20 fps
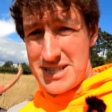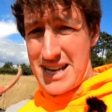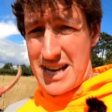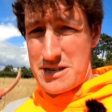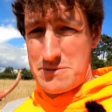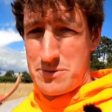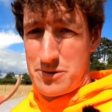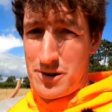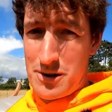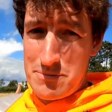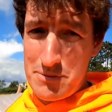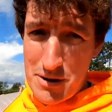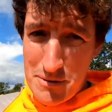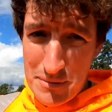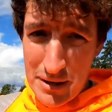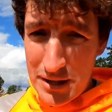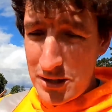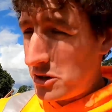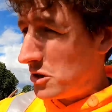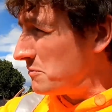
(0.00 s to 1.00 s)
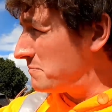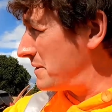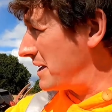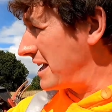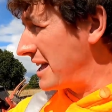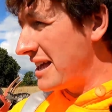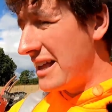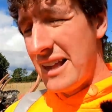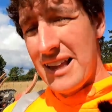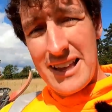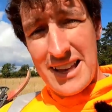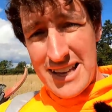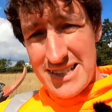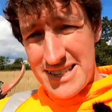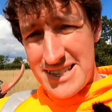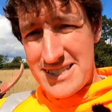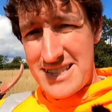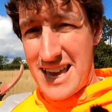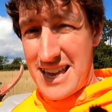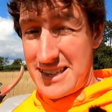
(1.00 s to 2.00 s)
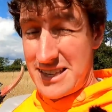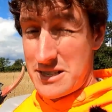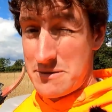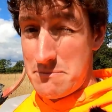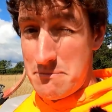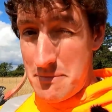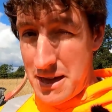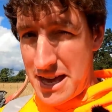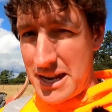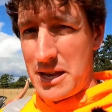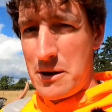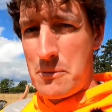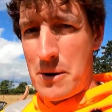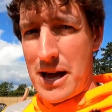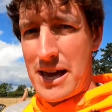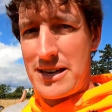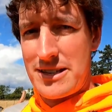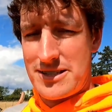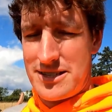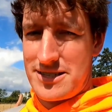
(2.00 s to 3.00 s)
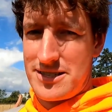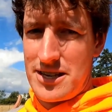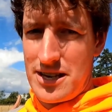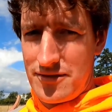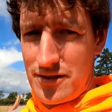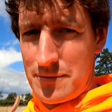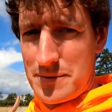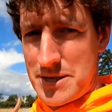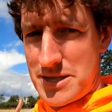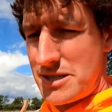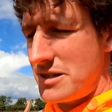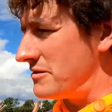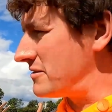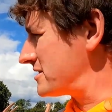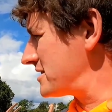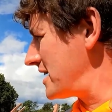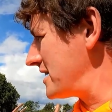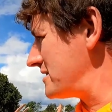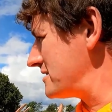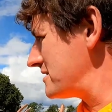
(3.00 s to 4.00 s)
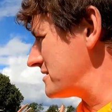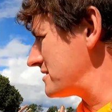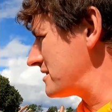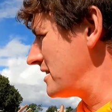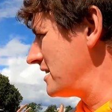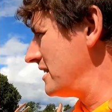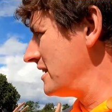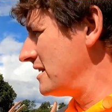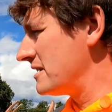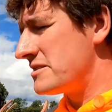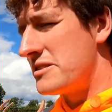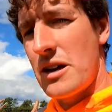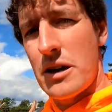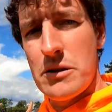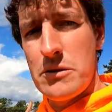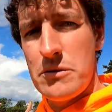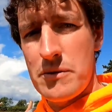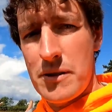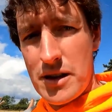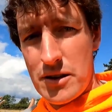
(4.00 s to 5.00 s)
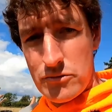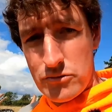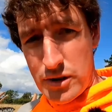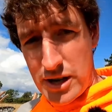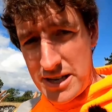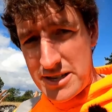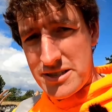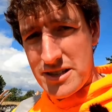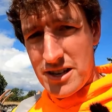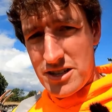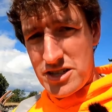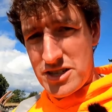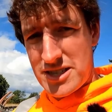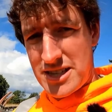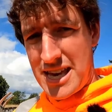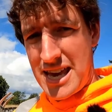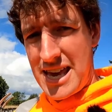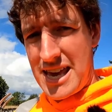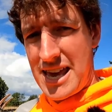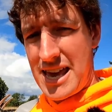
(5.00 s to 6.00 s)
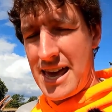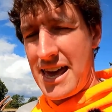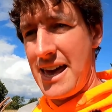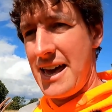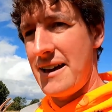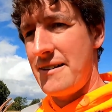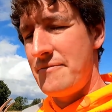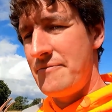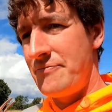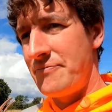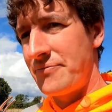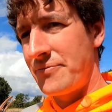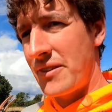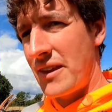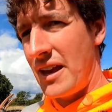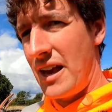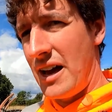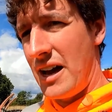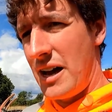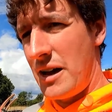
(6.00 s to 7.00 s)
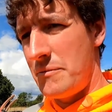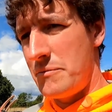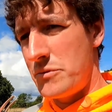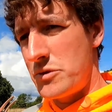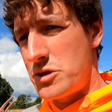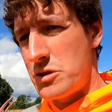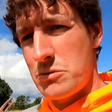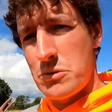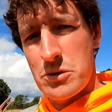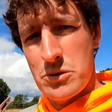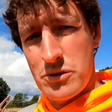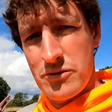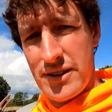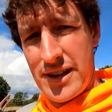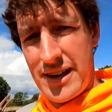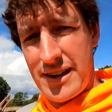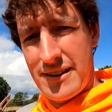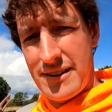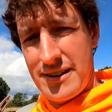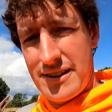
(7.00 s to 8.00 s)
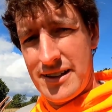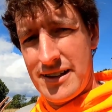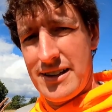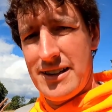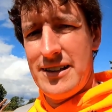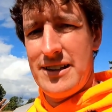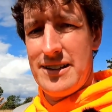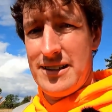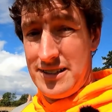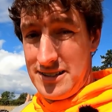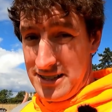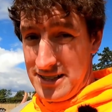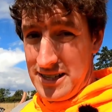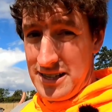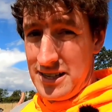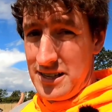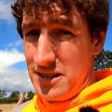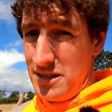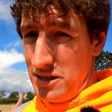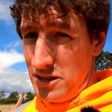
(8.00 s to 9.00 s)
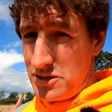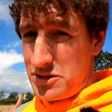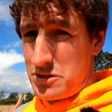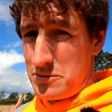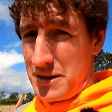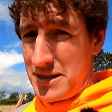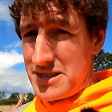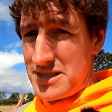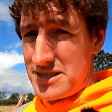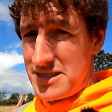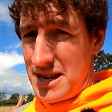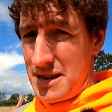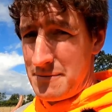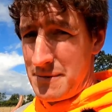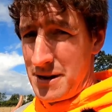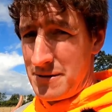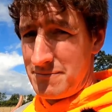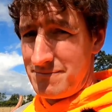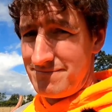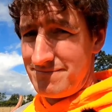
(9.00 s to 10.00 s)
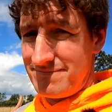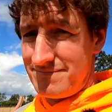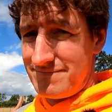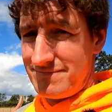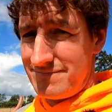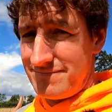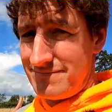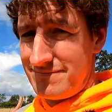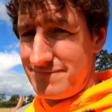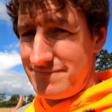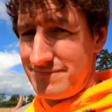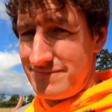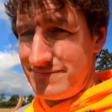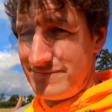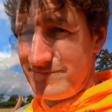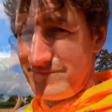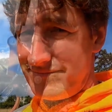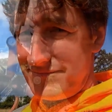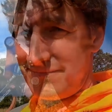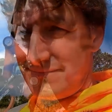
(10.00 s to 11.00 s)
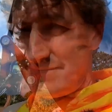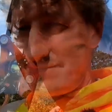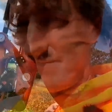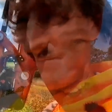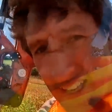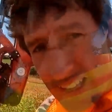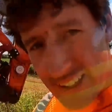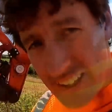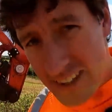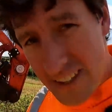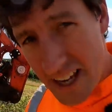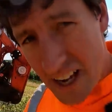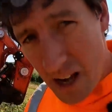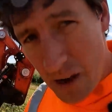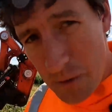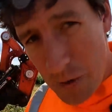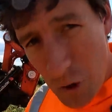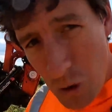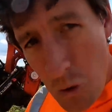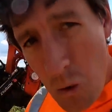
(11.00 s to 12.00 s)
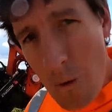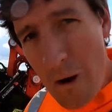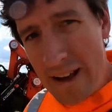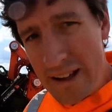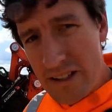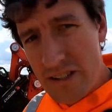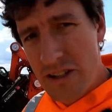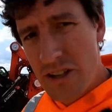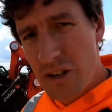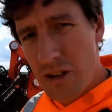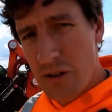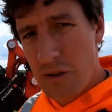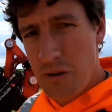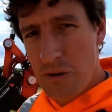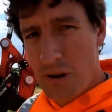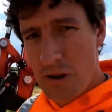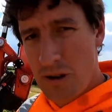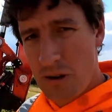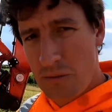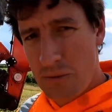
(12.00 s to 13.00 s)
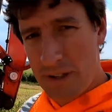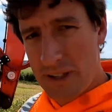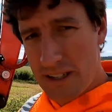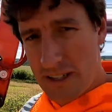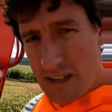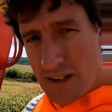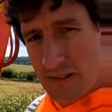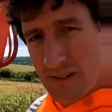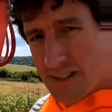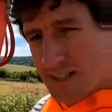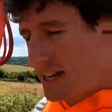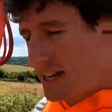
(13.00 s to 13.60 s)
detachable gripper, it might not be. As I say, there's many ways to serve up these tilt rotators. So research is key here to all of it. Lots of ways to set them up. The other thing I would always do with a tilt